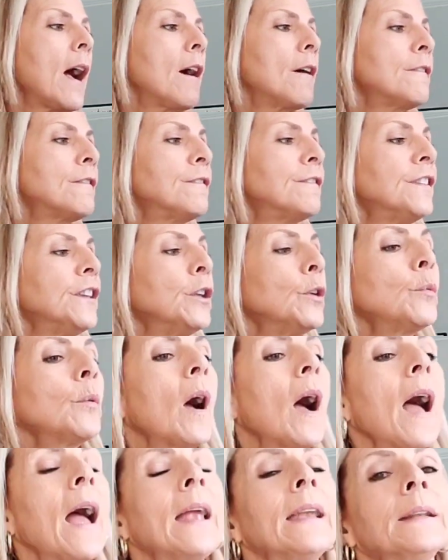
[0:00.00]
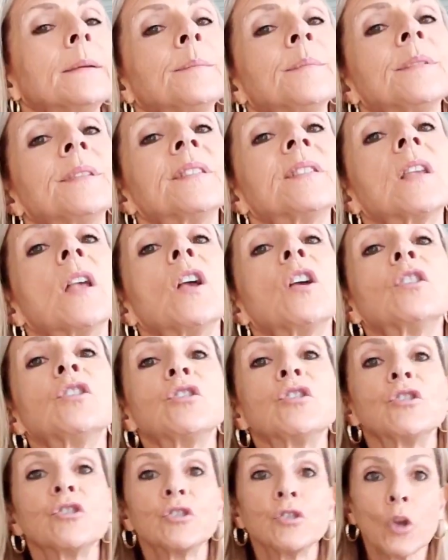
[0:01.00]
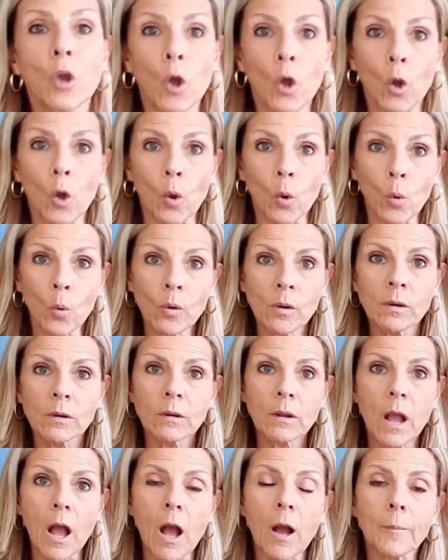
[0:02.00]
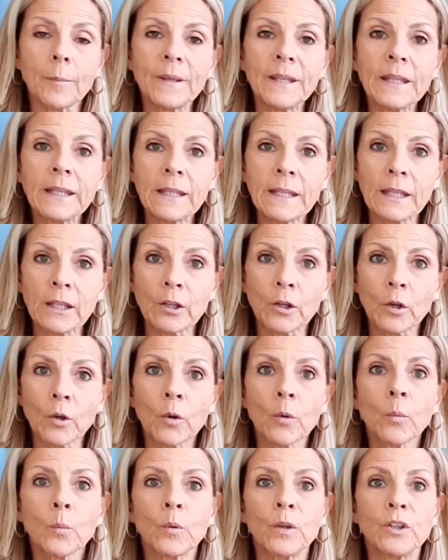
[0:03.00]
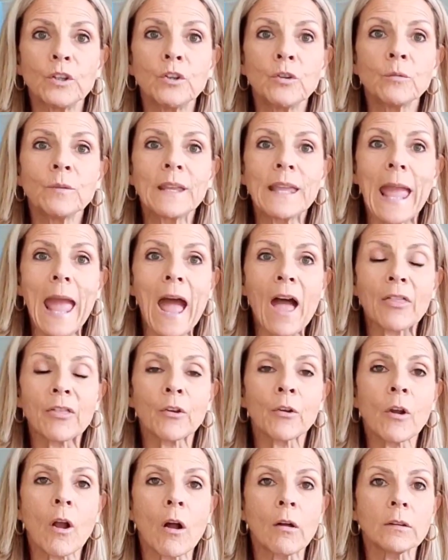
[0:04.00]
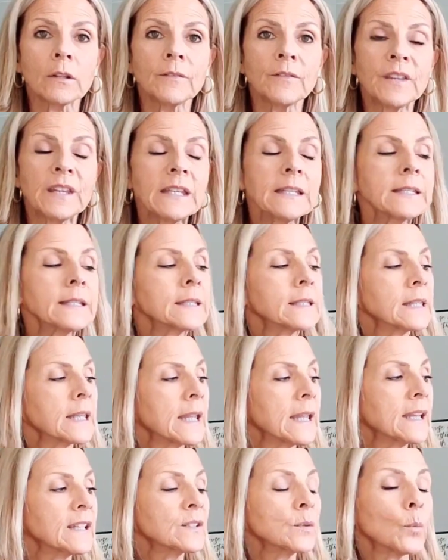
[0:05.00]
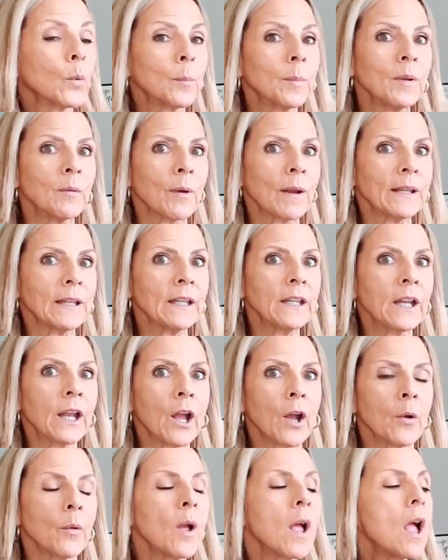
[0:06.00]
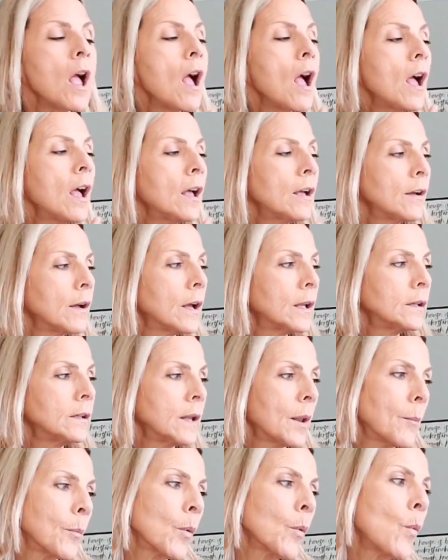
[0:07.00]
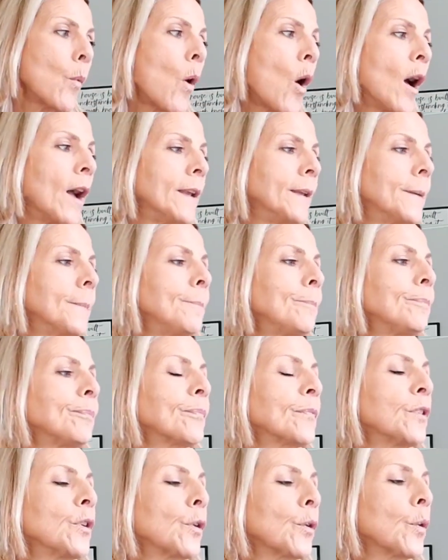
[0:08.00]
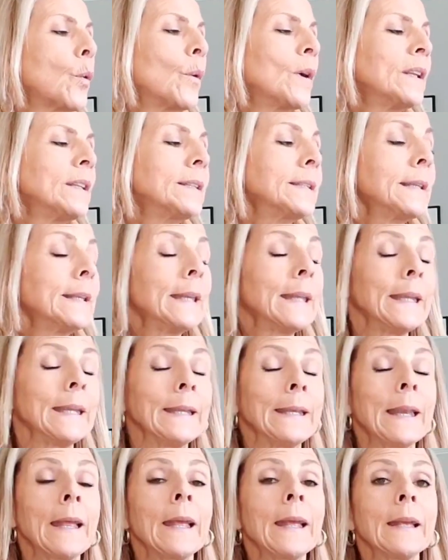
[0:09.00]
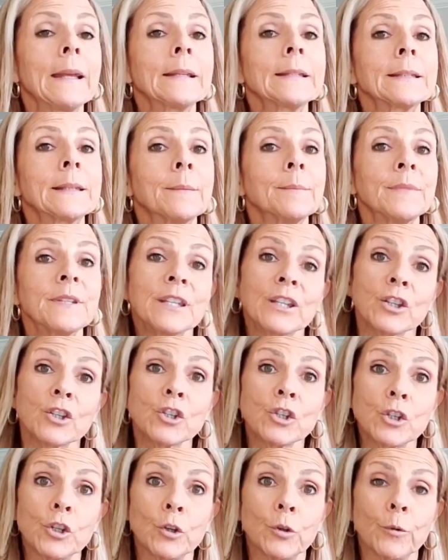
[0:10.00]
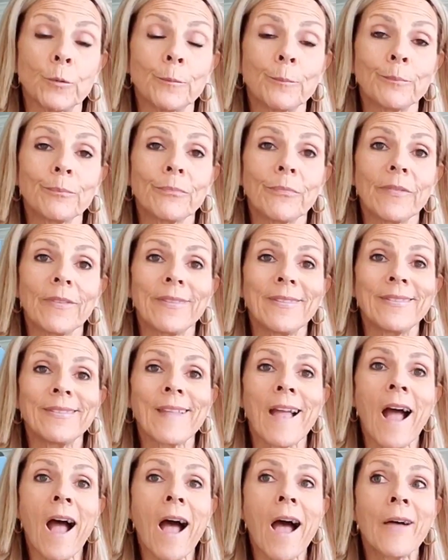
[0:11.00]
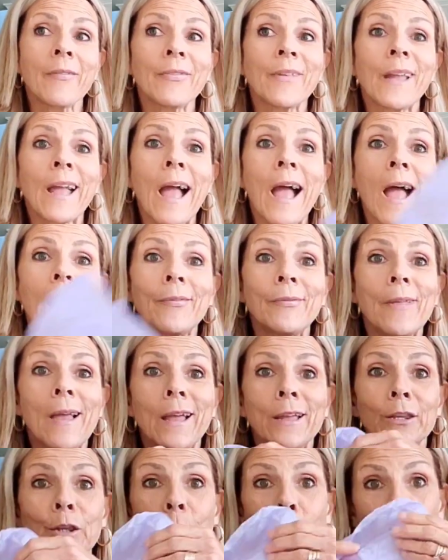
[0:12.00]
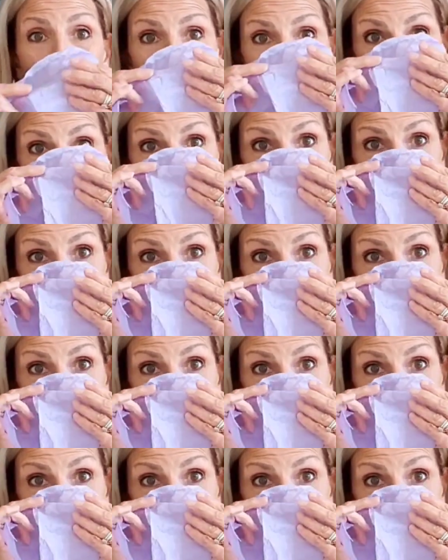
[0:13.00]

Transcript: a few items. So I'll be here when you gather all of these things and we'll be ready to go. Number one, you're going to need some tissue, not the kind that you